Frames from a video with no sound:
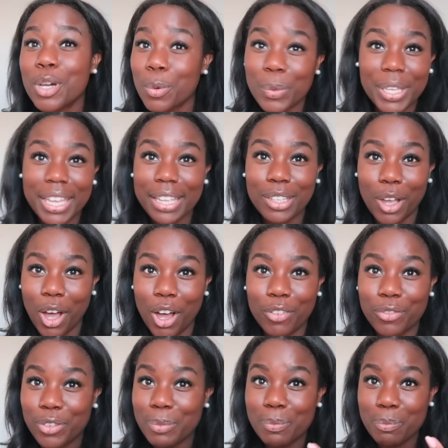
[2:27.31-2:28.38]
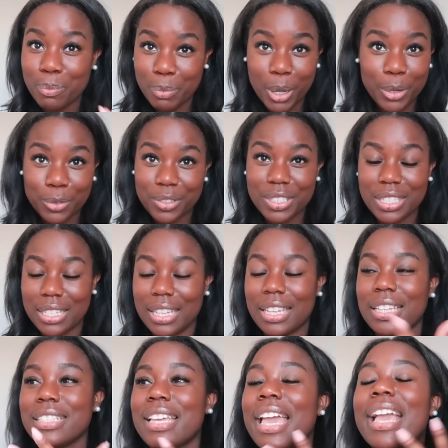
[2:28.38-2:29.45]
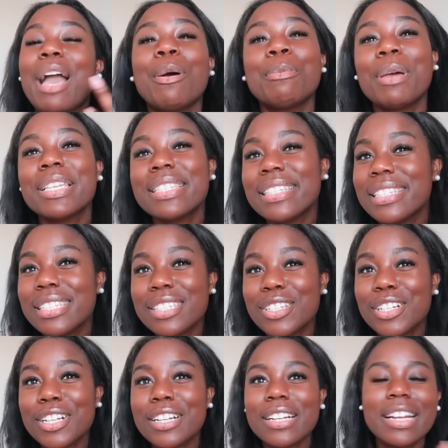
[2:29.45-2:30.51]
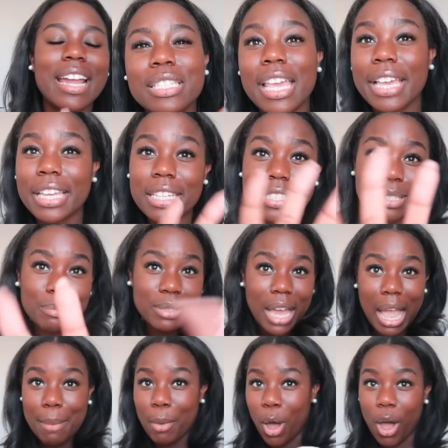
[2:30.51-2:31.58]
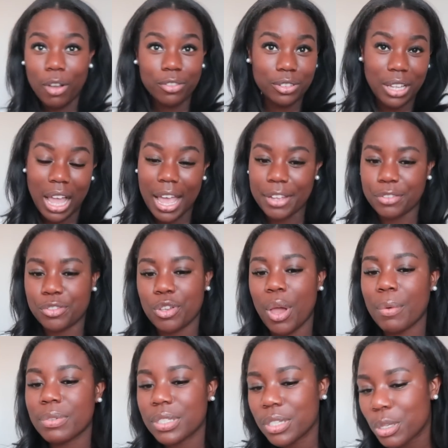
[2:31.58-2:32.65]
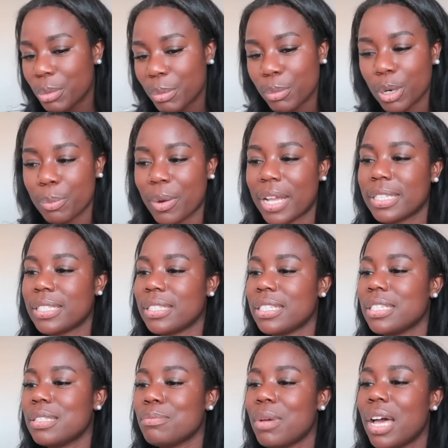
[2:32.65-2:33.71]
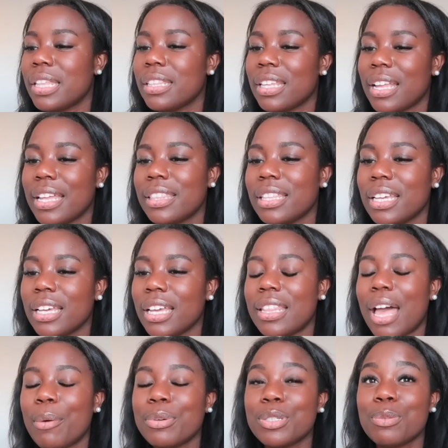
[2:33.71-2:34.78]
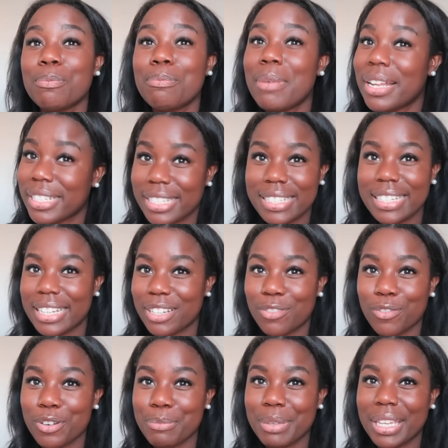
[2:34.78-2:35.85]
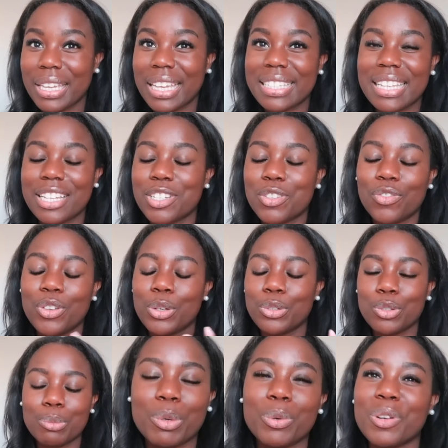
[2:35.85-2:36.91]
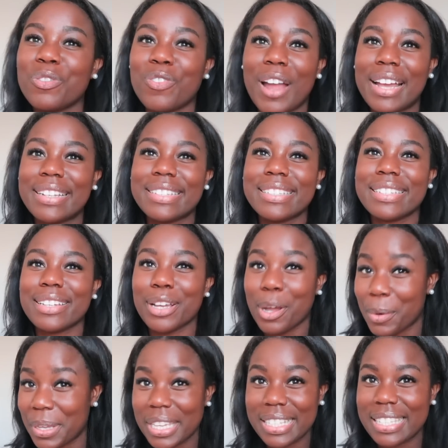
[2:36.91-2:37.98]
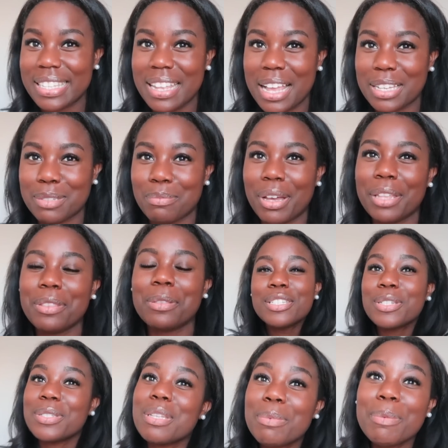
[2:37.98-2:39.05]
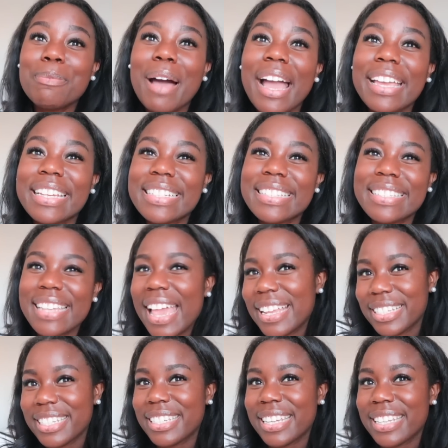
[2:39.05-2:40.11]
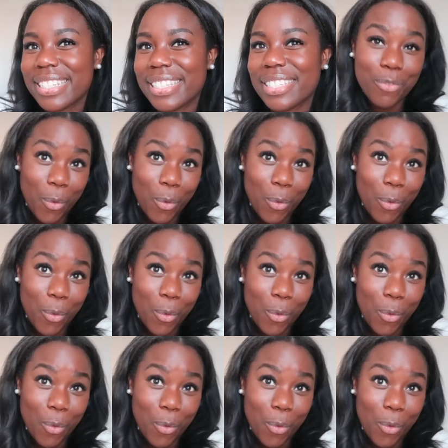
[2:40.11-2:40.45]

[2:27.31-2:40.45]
a weekend off from posting to hang out with my sister, taking some time offline. So I was a little bit more present this month, and I think that was much needed for me because I just feel super refreshed going into the next month. So some of my intentions